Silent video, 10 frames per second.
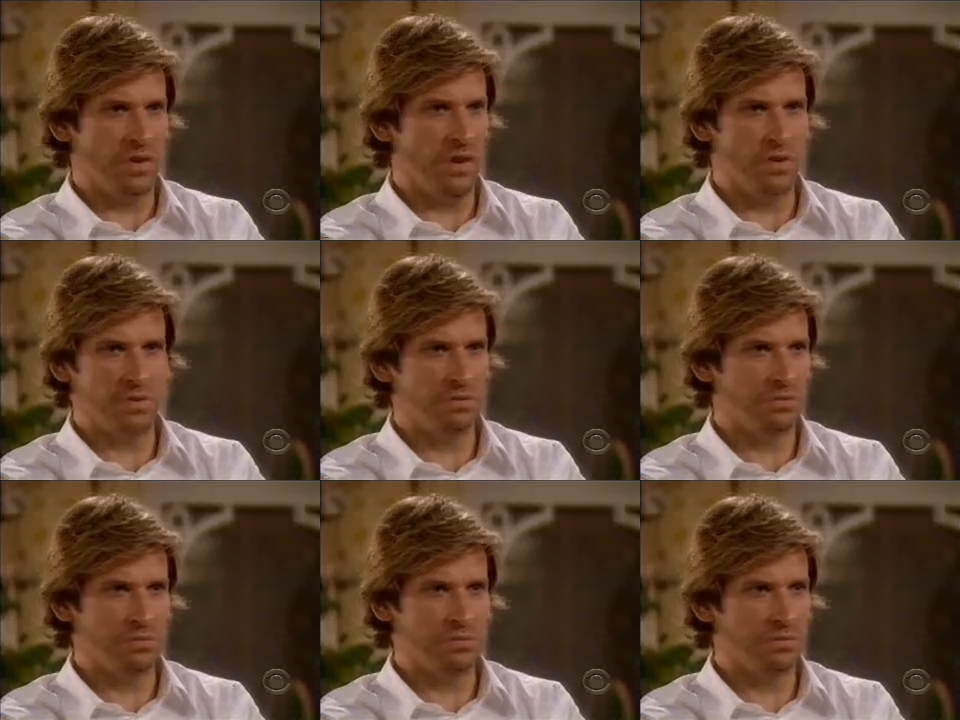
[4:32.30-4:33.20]
No.
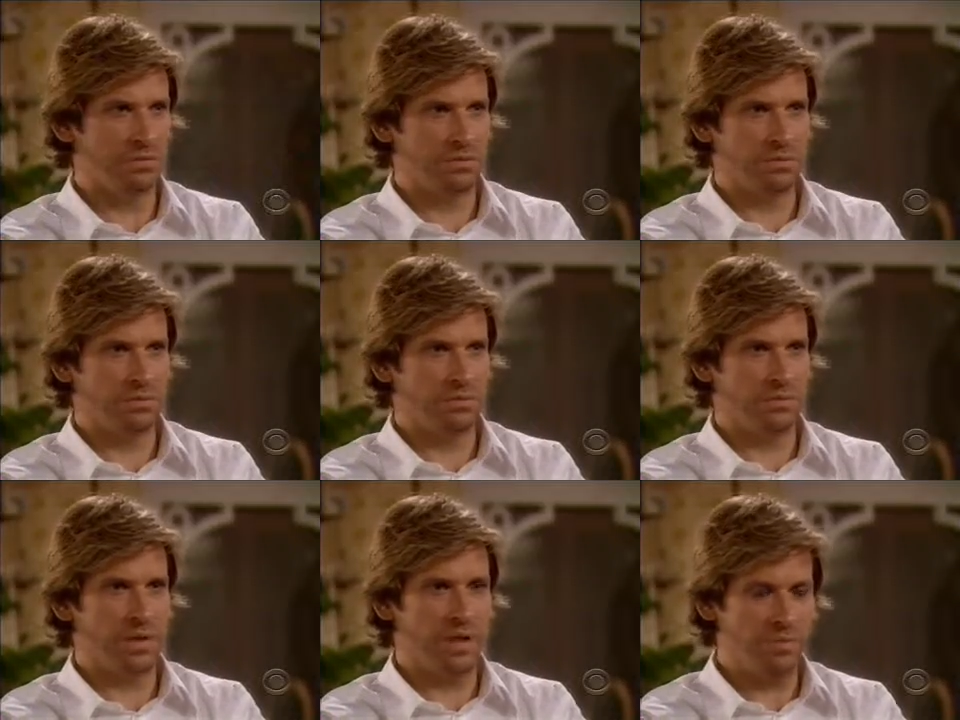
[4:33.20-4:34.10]

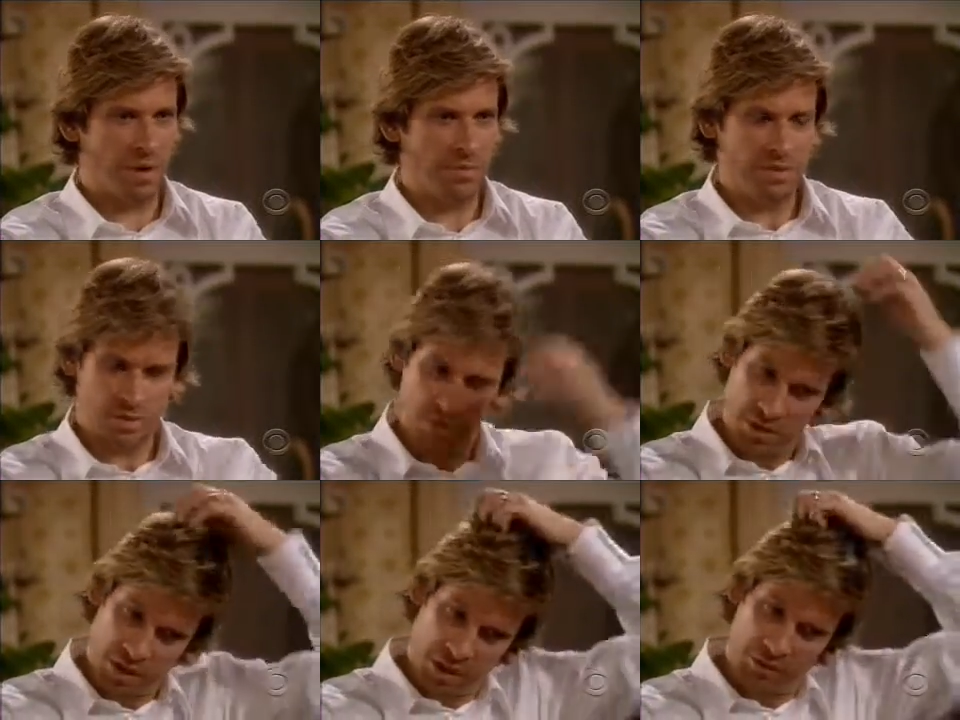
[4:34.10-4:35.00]
But I promise you
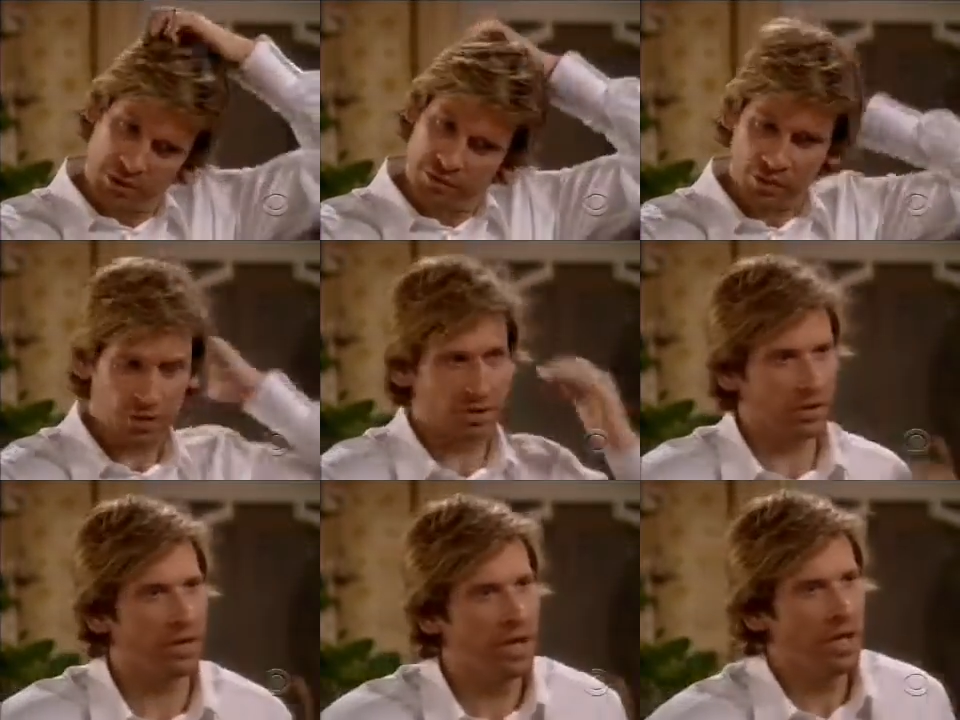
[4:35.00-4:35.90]
that I will never hurt
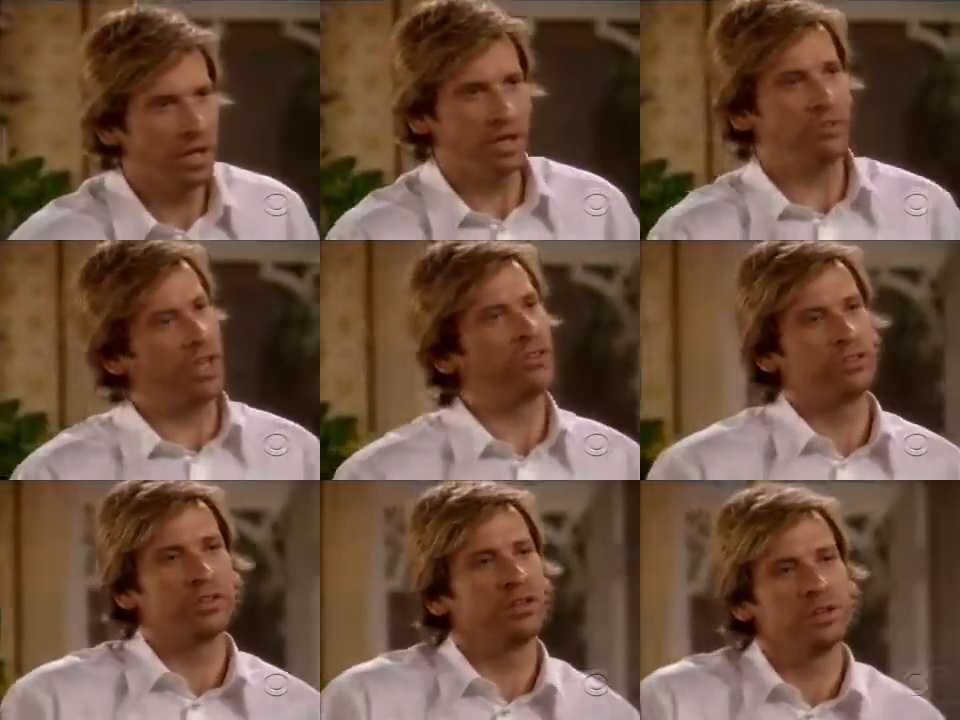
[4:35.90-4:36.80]
her
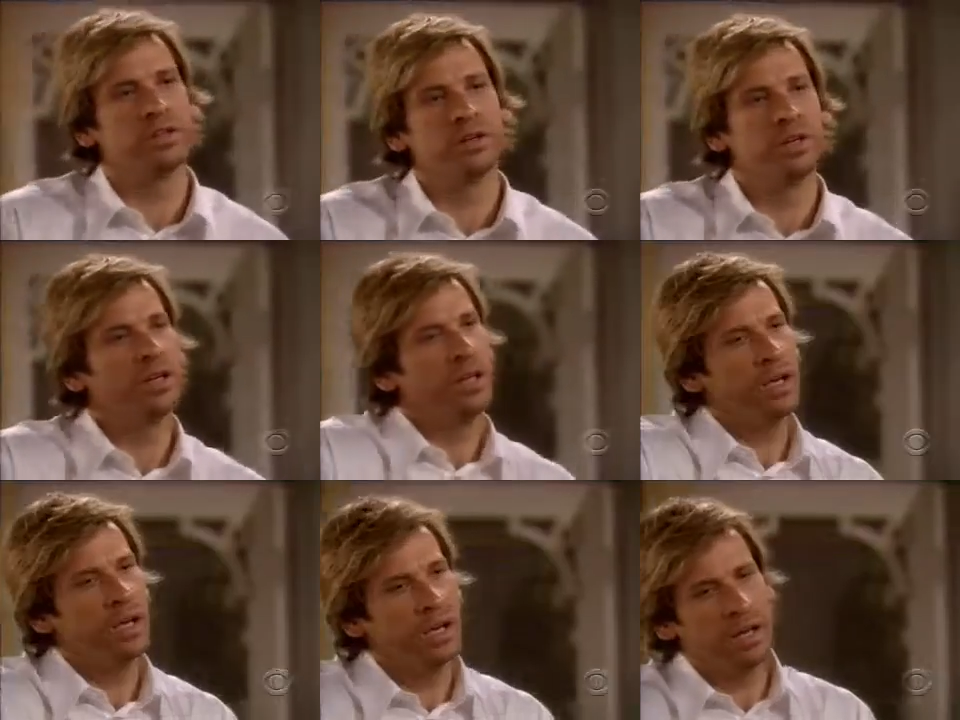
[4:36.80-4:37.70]
intentionally.
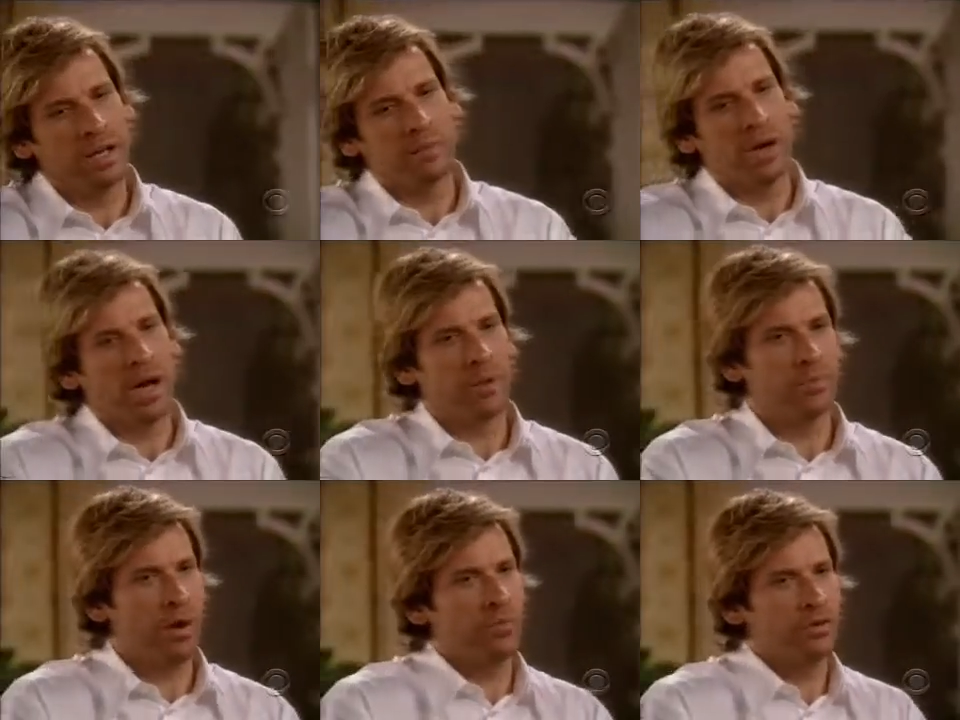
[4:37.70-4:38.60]
And Emma, I
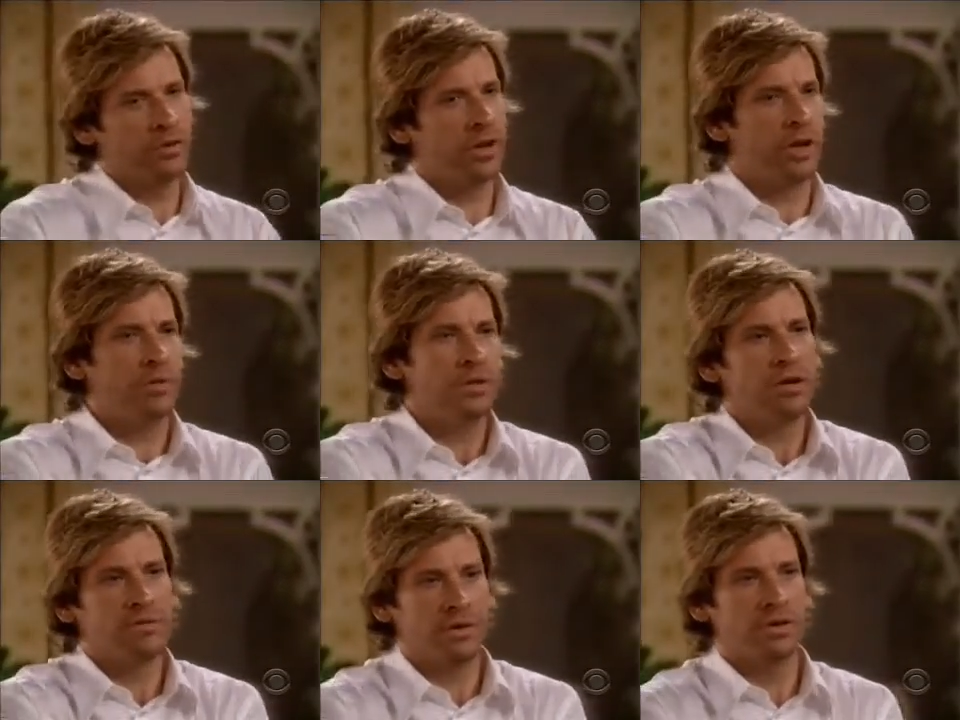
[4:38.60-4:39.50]
promise that I will
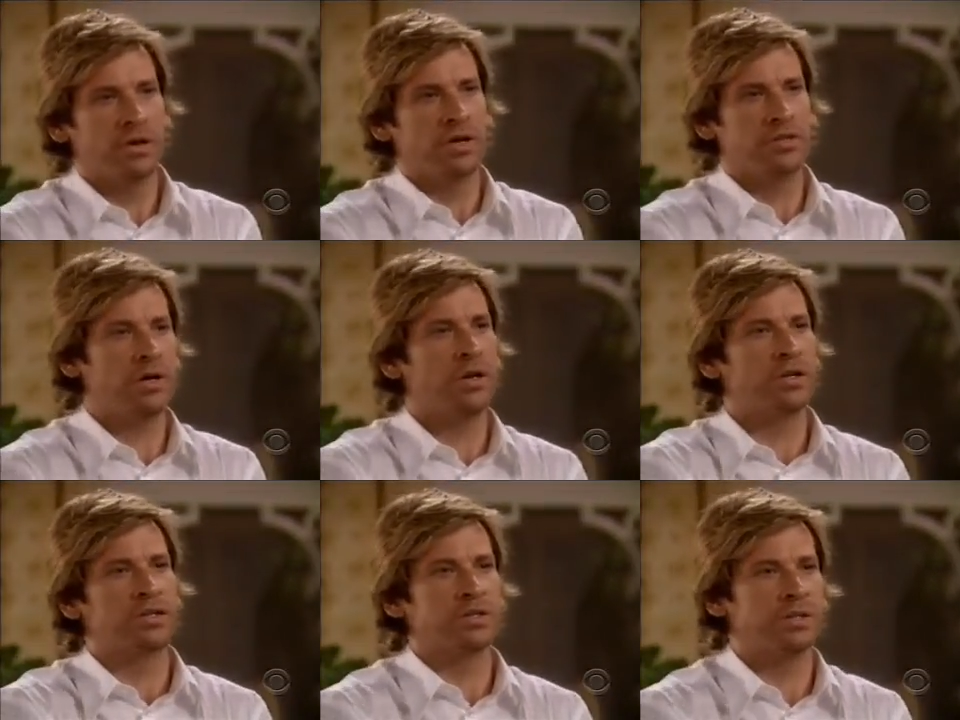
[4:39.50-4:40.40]
love her as
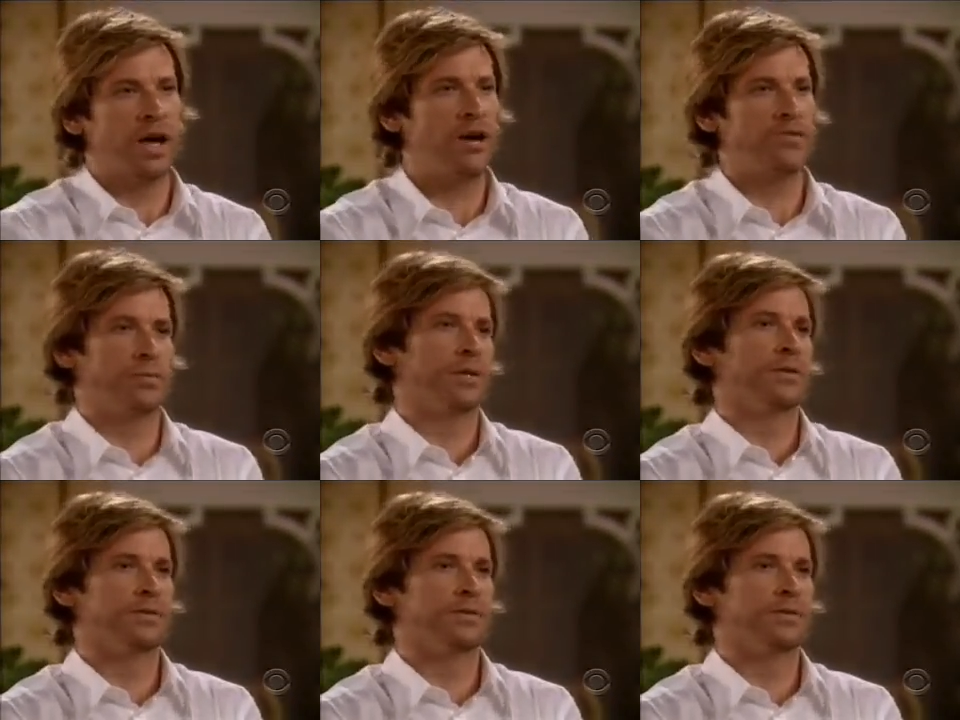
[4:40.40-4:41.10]
long as she'll have me.